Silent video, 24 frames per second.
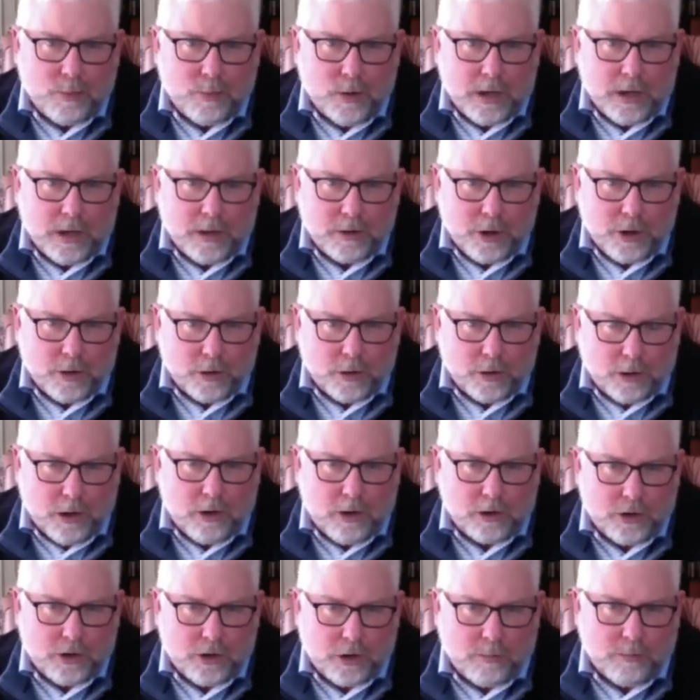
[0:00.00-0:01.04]
Well, your
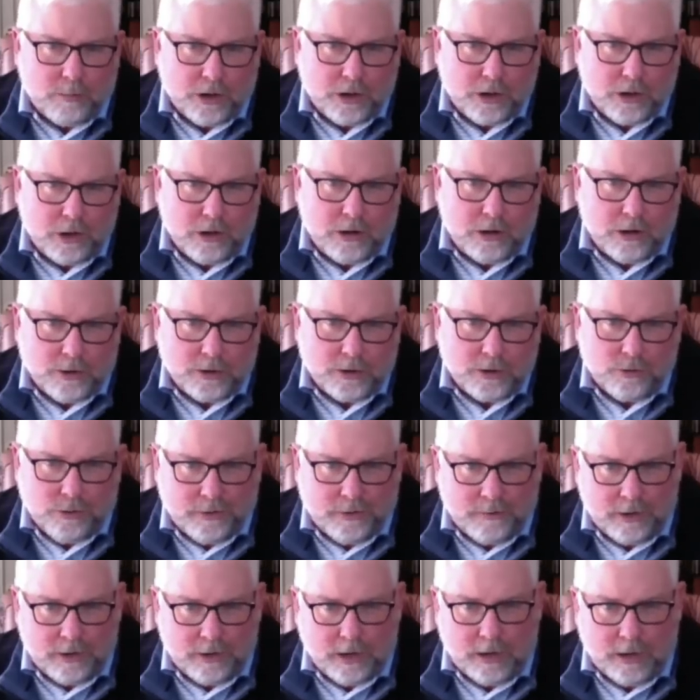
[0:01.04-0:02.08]
long-term return is
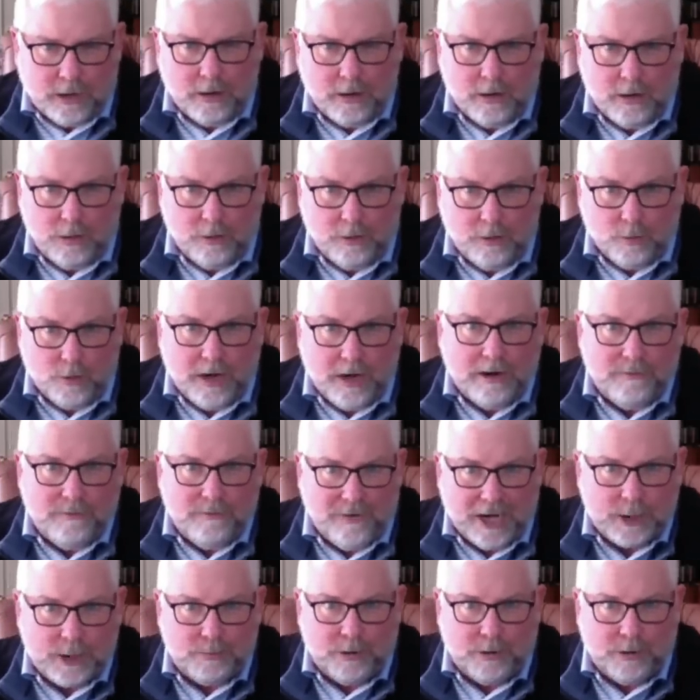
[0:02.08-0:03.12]
driven on the
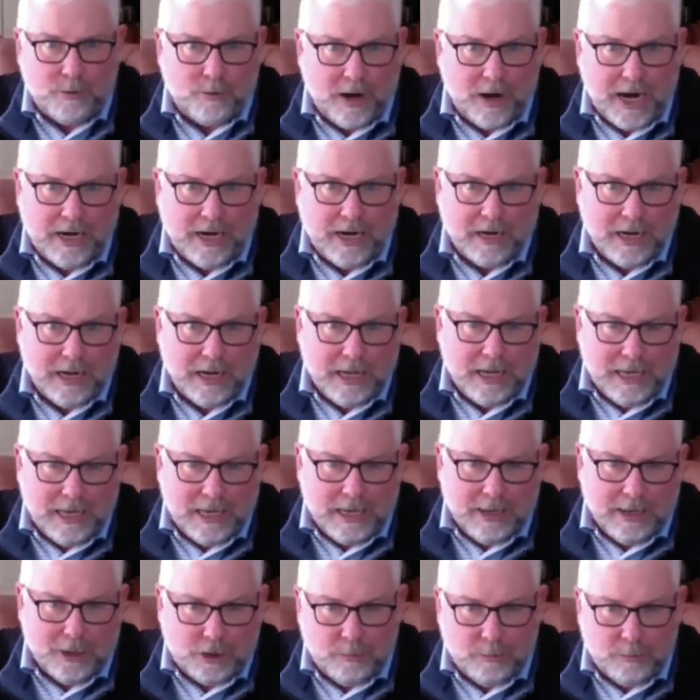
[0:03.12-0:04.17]
reinvestment rate,
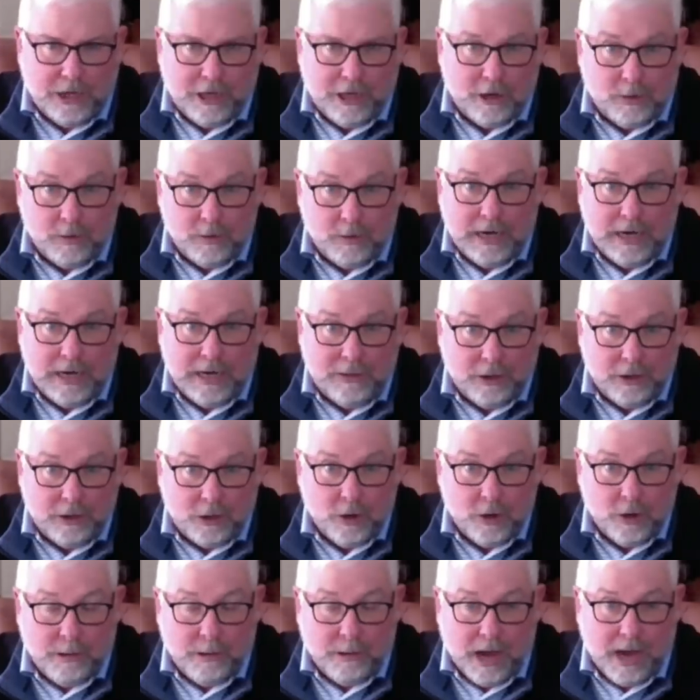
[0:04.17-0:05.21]
assuming you don't need the
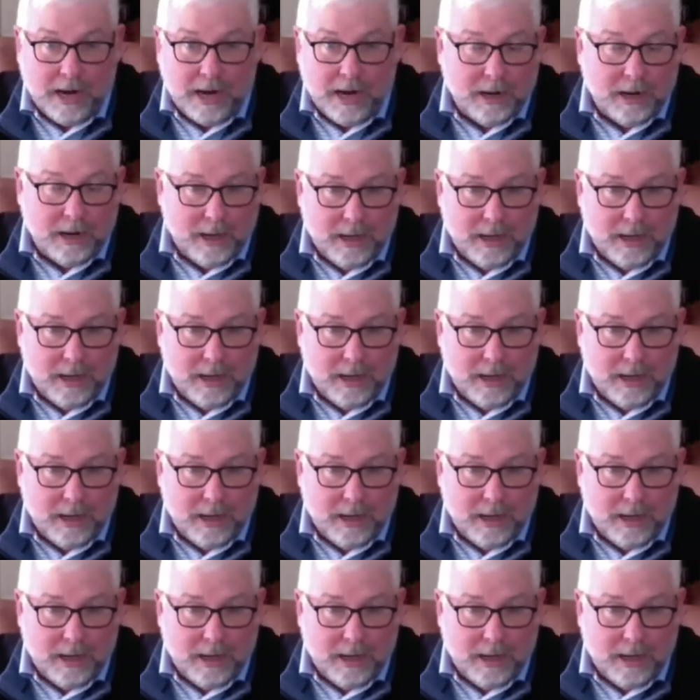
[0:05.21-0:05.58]
coupon